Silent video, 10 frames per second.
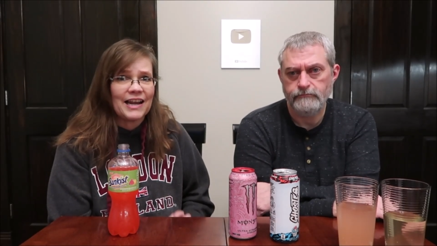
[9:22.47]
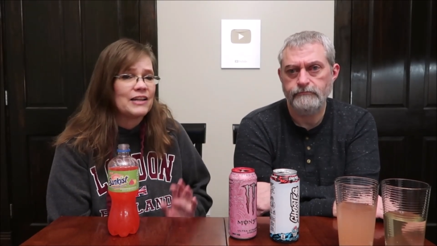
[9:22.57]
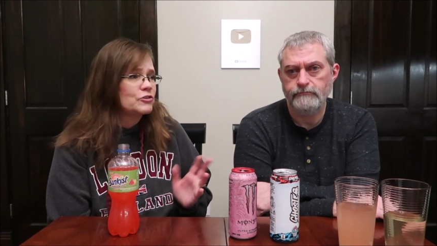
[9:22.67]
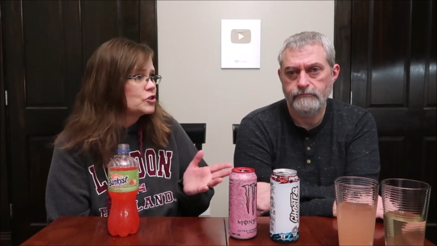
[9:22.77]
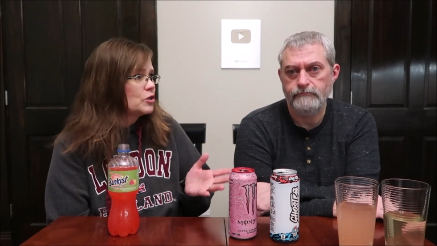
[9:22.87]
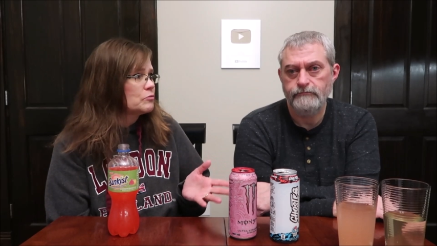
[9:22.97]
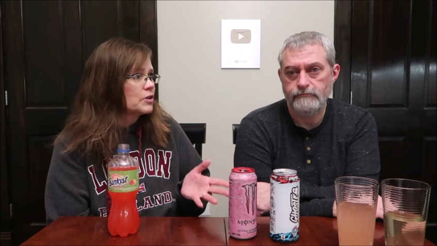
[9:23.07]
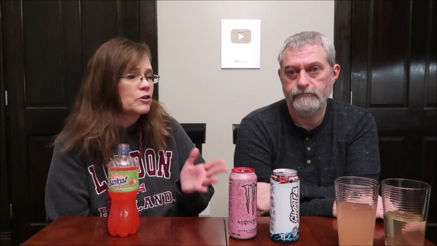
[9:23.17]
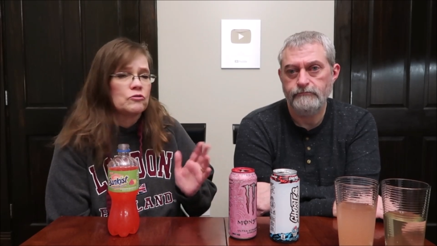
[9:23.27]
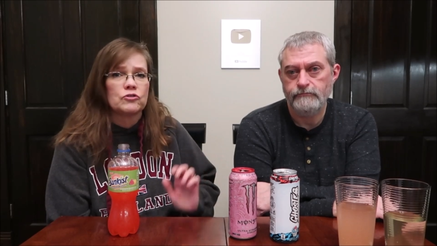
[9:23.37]
Speaker 1: I just don't
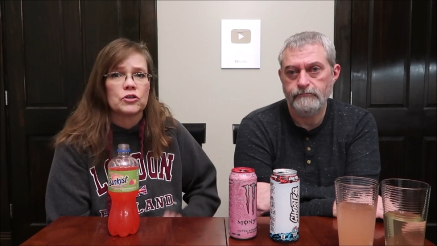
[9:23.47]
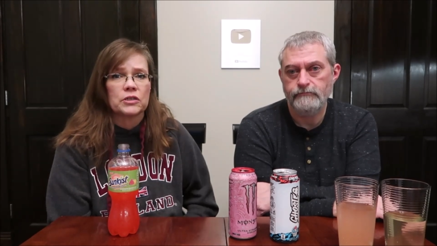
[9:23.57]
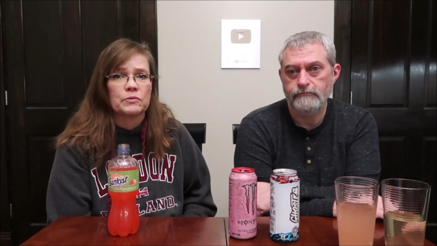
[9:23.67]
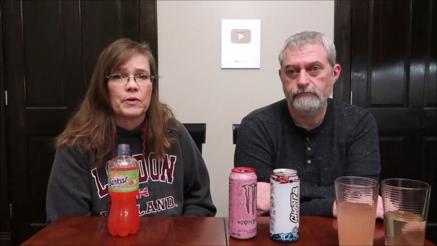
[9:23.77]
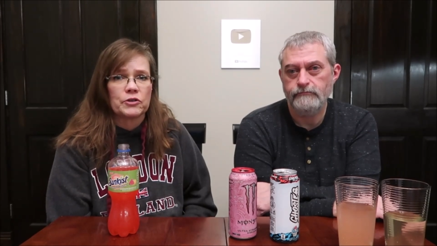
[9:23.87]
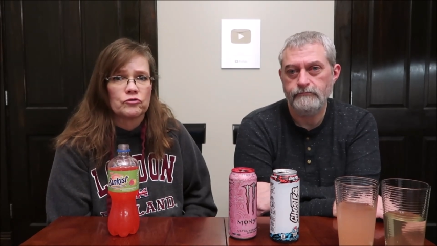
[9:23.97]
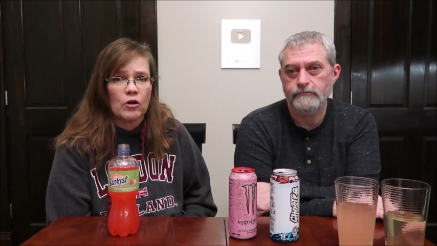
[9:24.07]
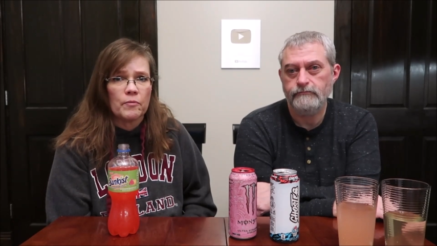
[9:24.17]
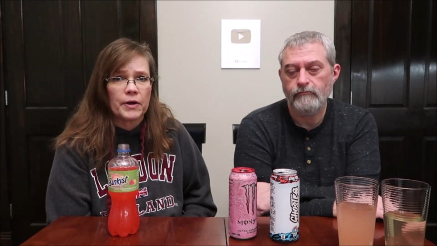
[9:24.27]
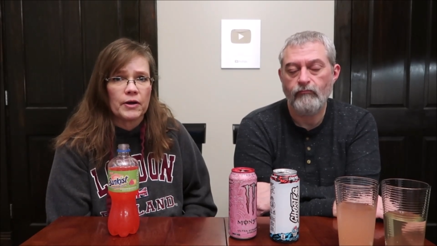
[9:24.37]
think you should expect
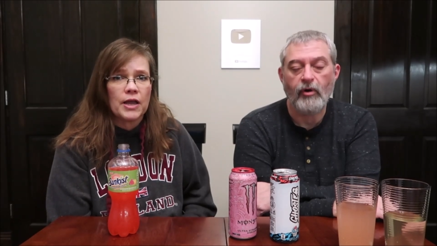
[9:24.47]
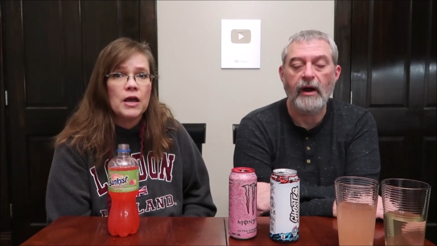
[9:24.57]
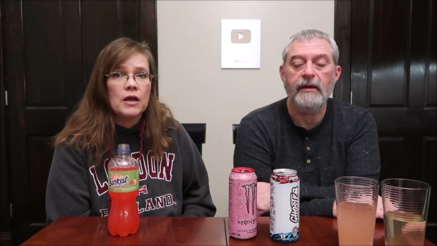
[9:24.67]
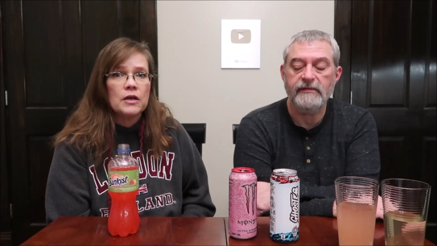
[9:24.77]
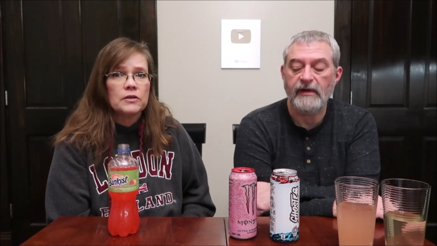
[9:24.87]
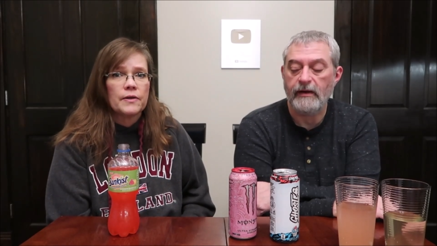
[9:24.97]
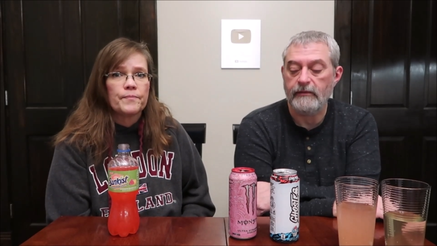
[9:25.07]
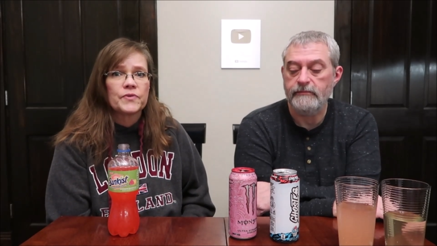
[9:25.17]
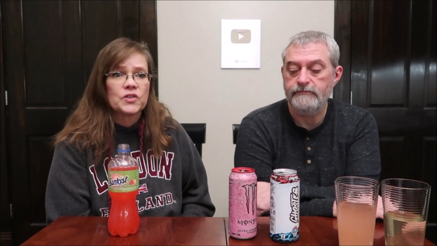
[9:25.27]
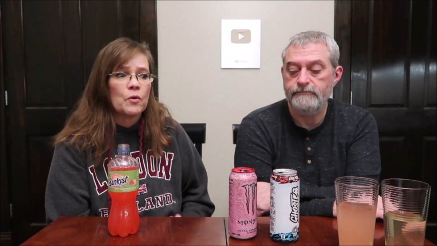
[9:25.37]
strawberry. Right,
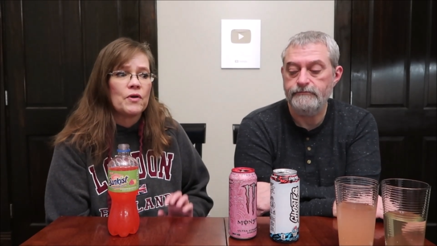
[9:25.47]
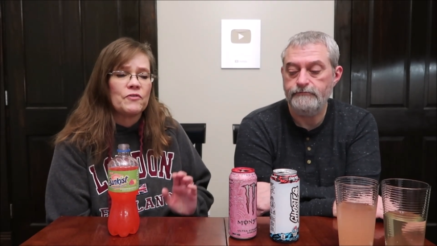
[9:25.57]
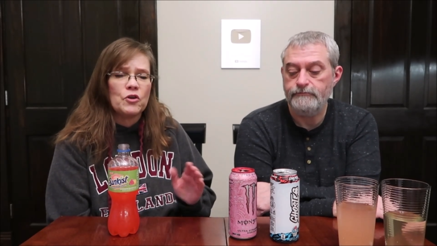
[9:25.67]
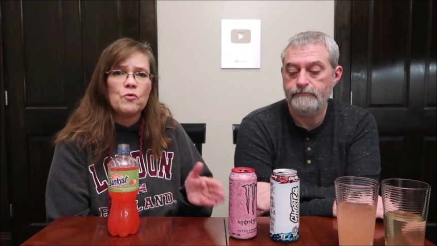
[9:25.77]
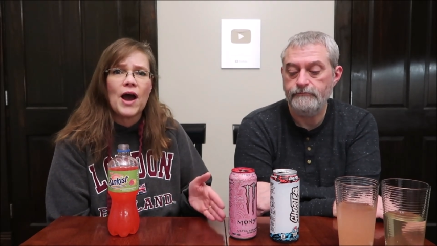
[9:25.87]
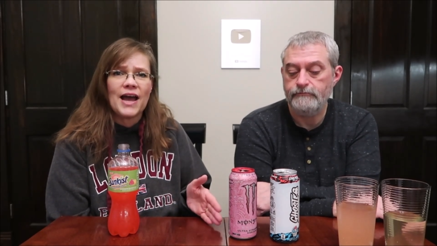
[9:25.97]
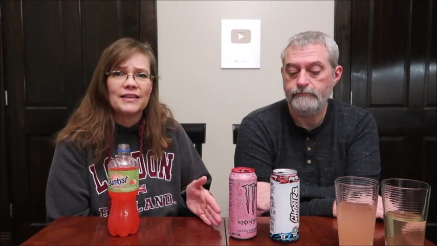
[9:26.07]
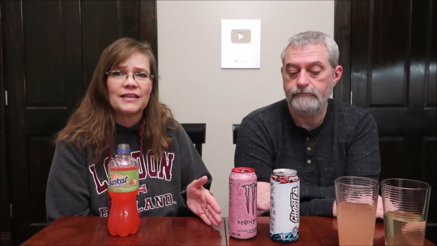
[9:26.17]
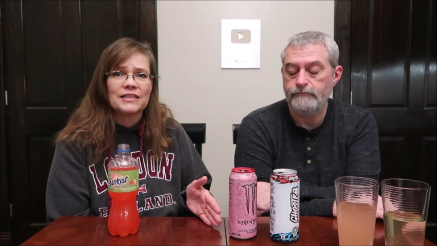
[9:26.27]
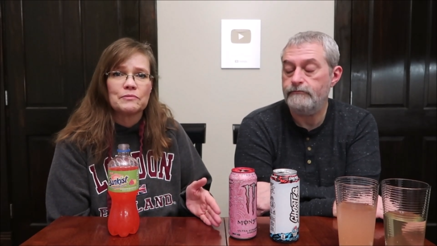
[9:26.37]
exactly. So if you
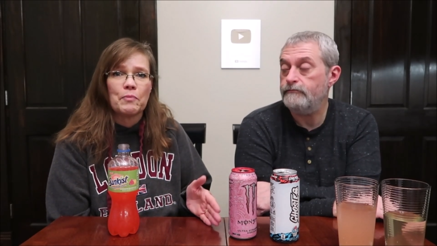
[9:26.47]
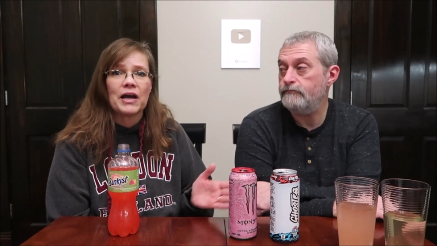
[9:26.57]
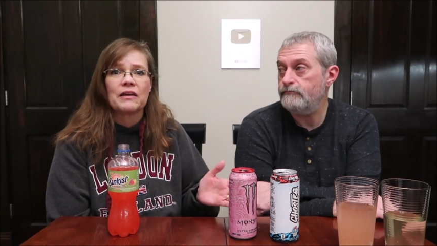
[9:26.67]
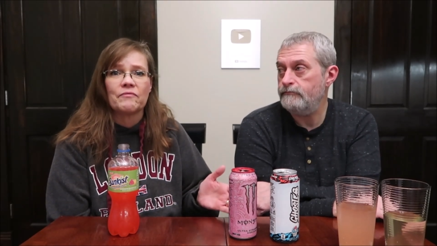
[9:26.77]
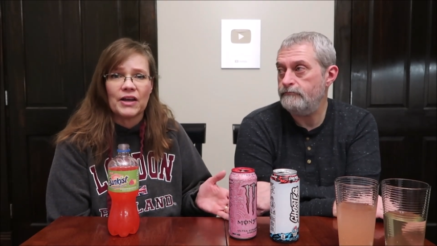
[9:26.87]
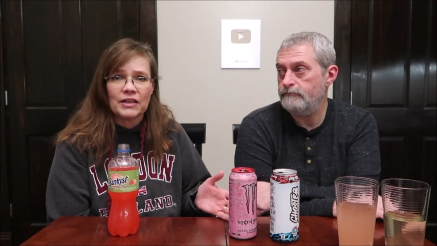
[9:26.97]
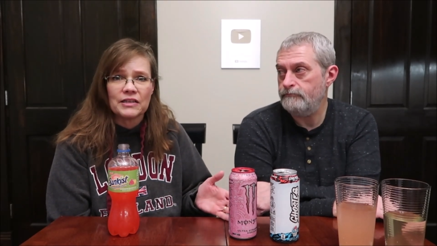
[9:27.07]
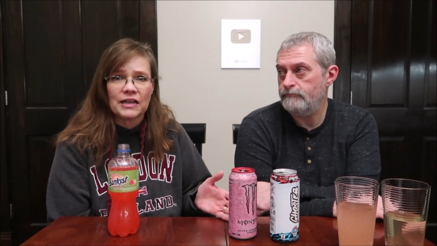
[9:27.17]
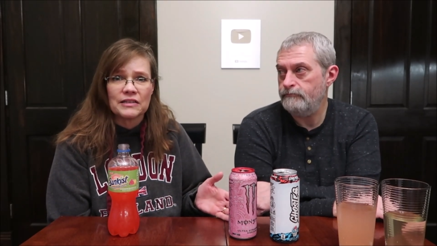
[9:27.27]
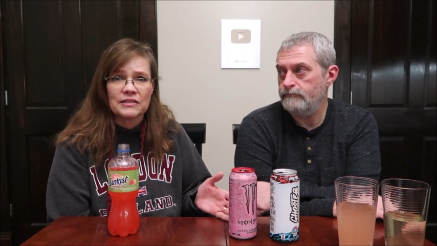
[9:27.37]
had this back at
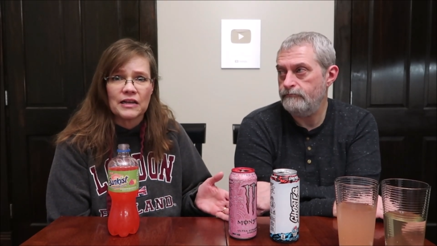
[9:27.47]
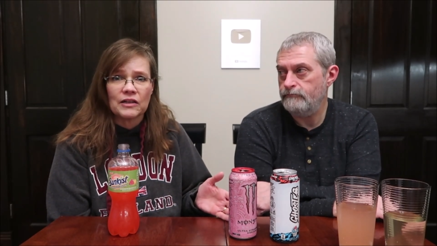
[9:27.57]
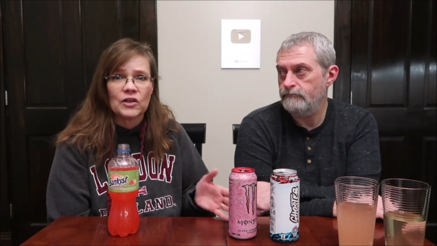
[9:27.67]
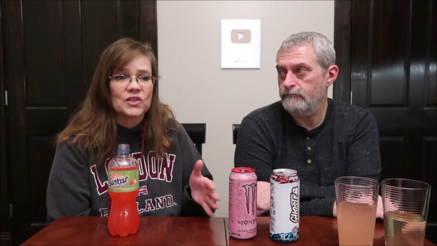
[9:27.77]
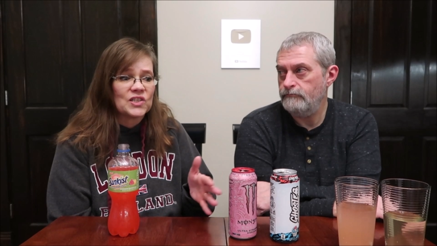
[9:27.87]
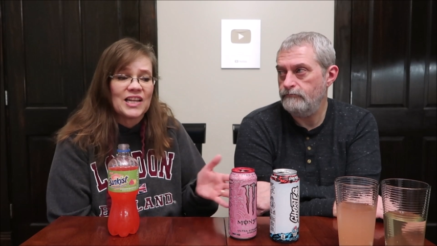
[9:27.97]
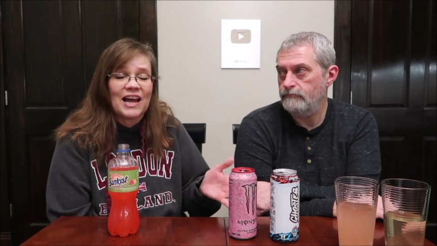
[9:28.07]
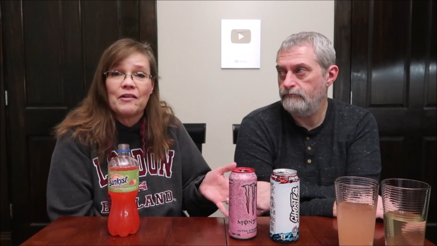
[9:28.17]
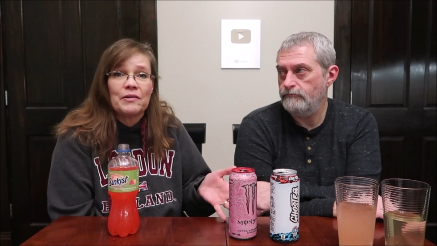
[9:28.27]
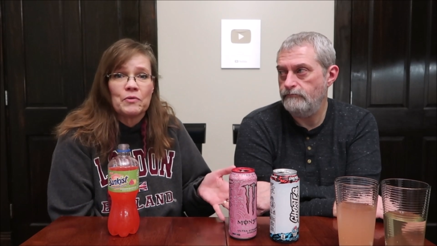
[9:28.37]
Valentine's Day, like I said,
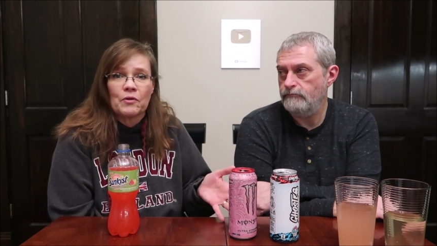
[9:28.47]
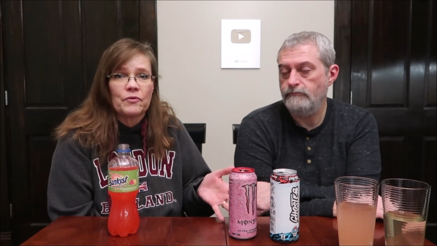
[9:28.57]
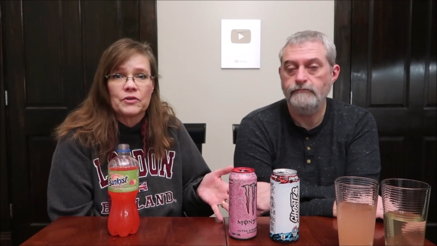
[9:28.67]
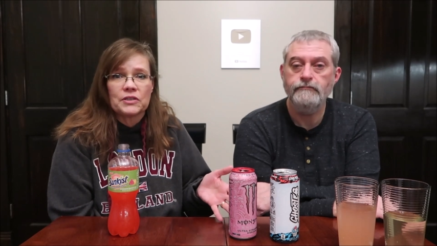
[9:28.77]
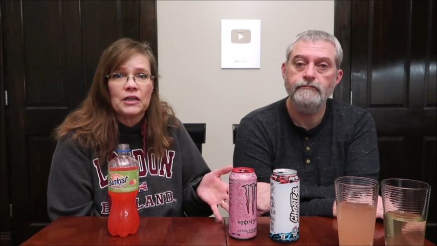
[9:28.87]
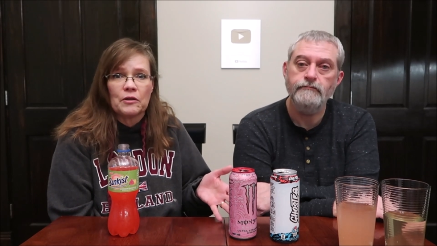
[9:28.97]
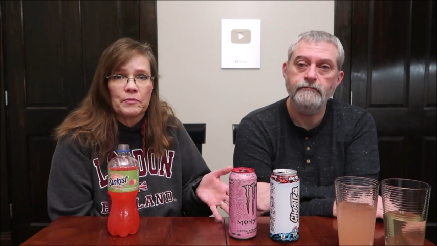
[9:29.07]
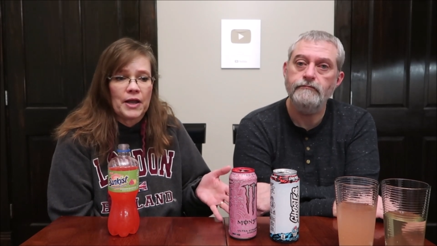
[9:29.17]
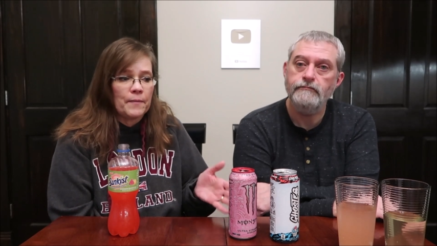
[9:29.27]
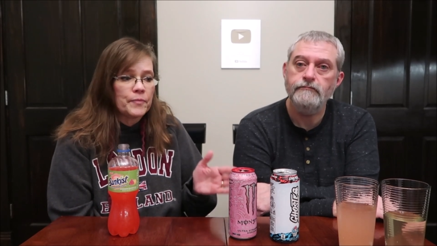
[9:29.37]
I don't even know if they sell them
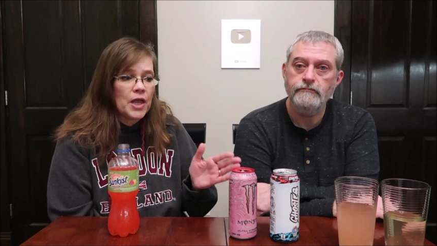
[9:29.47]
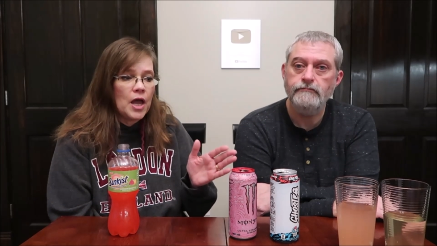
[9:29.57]
now.